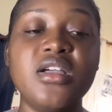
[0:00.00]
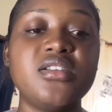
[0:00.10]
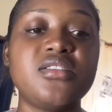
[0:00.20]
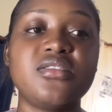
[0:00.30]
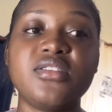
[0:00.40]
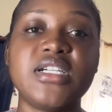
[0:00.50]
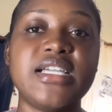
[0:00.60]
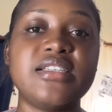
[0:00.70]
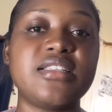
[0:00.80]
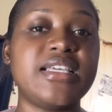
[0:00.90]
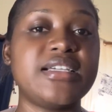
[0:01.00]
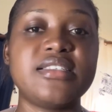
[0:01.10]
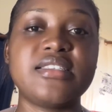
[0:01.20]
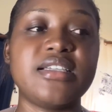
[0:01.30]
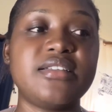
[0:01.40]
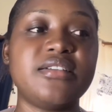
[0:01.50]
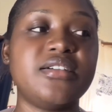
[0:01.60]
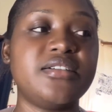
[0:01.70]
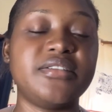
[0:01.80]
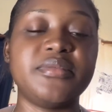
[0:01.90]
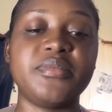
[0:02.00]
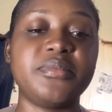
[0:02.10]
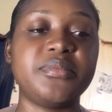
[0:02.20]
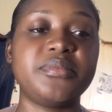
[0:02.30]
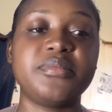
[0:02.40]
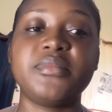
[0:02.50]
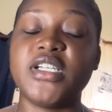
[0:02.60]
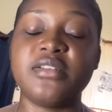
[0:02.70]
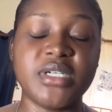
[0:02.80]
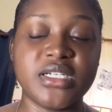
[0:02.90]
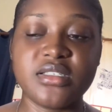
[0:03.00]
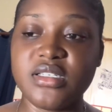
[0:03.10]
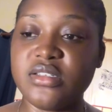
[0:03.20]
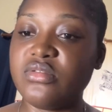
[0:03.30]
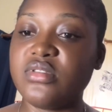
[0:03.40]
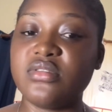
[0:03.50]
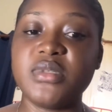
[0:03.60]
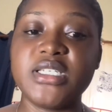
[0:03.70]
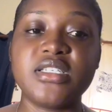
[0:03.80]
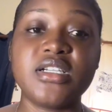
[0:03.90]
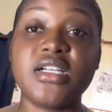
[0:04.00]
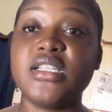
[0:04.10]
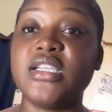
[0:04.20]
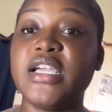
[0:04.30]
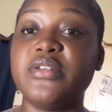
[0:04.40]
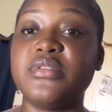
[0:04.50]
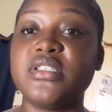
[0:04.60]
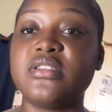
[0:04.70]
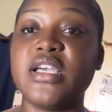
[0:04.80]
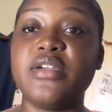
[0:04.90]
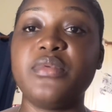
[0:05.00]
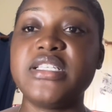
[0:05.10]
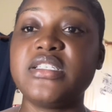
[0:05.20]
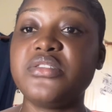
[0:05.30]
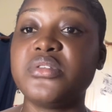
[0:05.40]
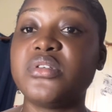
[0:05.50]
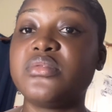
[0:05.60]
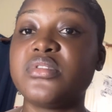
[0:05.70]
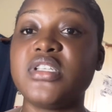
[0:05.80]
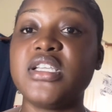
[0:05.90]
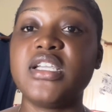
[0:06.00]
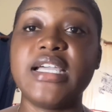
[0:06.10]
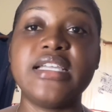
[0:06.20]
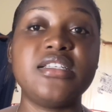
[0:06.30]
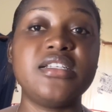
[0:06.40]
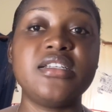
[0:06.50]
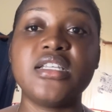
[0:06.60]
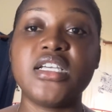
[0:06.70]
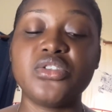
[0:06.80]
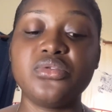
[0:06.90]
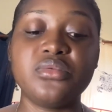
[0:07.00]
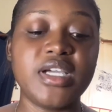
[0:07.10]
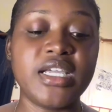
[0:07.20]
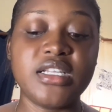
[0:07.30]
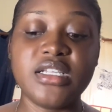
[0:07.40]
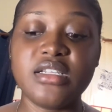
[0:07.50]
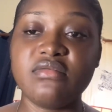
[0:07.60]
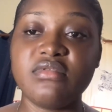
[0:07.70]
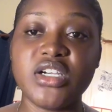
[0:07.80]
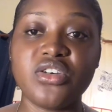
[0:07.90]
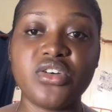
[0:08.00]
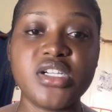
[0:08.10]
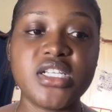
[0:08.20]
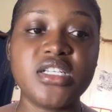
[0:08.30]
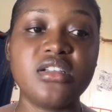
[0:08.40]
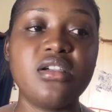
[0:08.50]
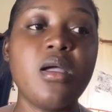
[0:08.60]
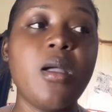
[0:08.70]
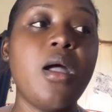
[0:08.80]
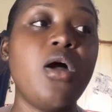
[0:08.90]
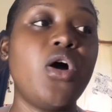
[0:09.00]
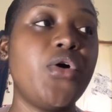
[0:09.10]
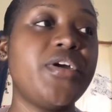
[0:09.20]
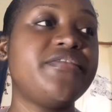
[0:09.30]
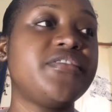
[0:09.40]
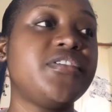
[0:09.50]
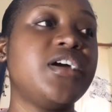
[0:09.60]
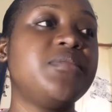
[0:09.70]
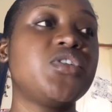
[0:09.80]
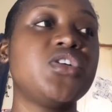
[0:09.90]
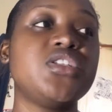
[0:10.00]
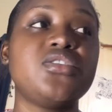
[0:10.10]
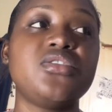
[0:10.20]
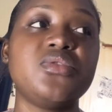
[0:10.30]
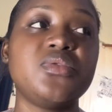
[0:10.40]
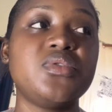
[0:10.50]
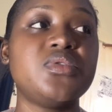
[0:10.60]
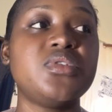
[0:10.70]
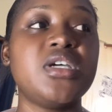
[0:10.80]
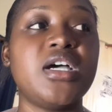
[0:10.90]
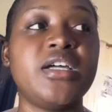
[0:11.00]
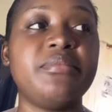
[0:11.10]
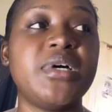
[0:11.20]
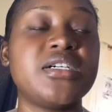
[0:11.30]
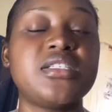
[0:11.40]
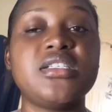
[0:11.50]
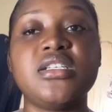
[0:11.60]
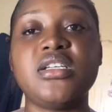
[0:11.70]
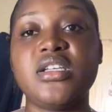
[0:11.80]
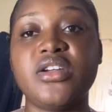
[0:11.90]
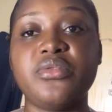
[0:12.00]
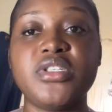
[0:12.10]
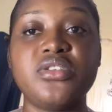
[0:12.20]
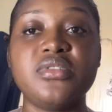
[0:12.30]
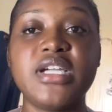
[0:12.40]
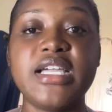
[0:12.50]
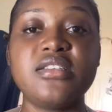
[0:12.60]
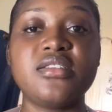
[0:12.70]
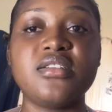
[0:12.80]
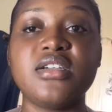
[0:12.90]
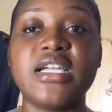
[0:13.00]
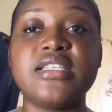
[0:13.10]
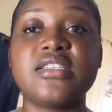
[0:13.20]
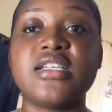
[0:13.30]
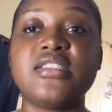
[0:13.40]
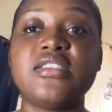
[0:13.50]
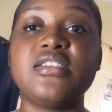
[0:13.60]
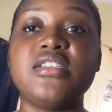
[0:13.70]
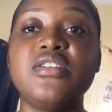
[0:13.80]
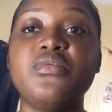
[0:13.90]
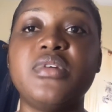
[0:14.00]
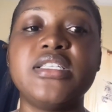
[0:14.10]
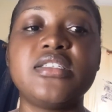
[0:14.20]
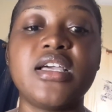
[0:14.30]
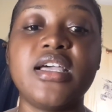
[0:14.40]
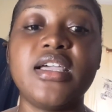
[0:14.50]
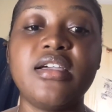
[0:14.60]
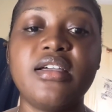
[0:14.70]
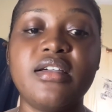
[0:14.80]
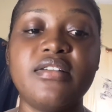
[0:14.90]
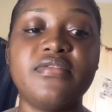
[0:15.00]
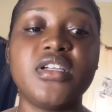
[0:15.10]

So guys, like I said, um unboxing. So basically i was i went in town today. I did not do any recording, however I'm going to do the unboxing here with you guys so you guys can see what I have